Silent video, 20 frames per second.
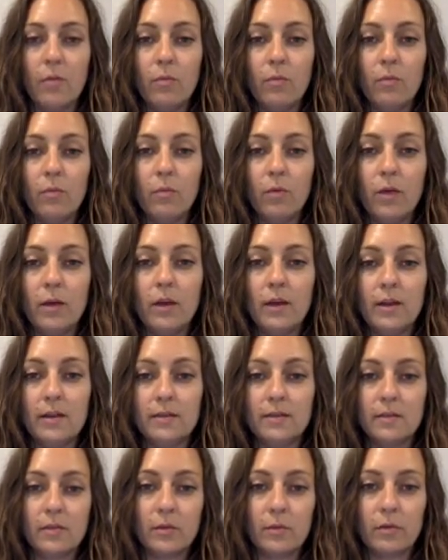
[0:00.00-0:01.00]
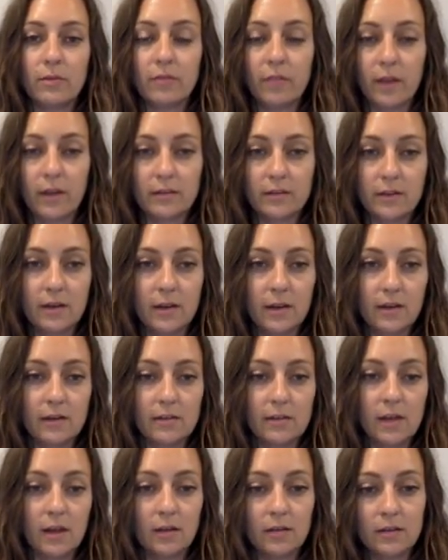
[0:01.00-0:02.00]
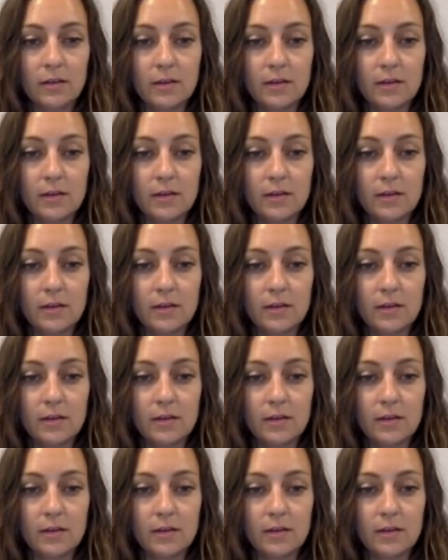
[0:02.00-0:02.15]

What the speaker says: what it is that they're reflecting on exactly.